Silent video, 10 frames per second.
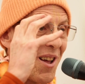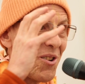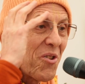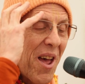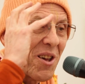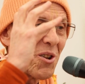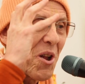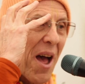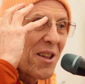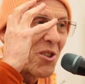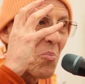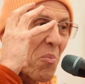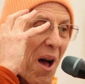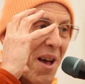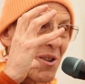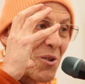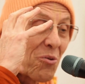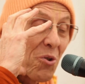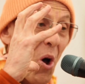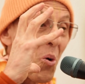Day and night, the mind
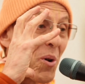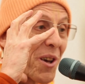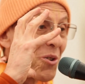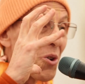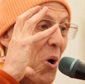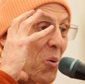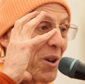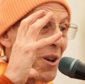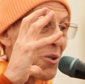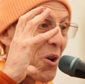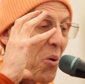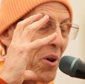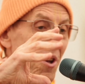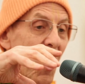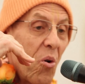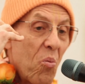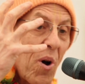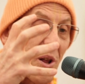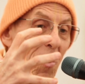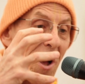is going and going and going.
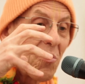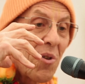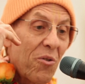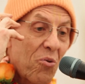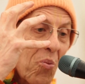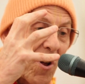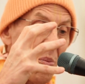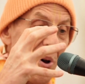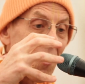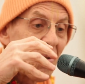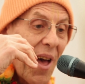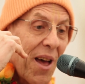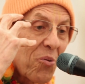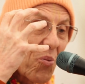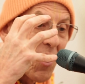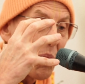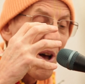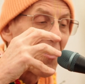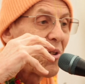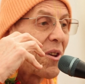What about this? What about that? What
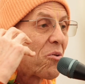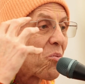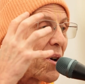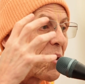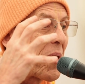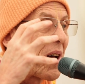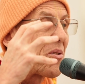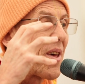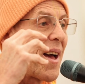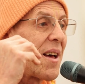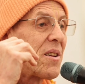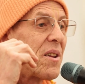about this? What about that?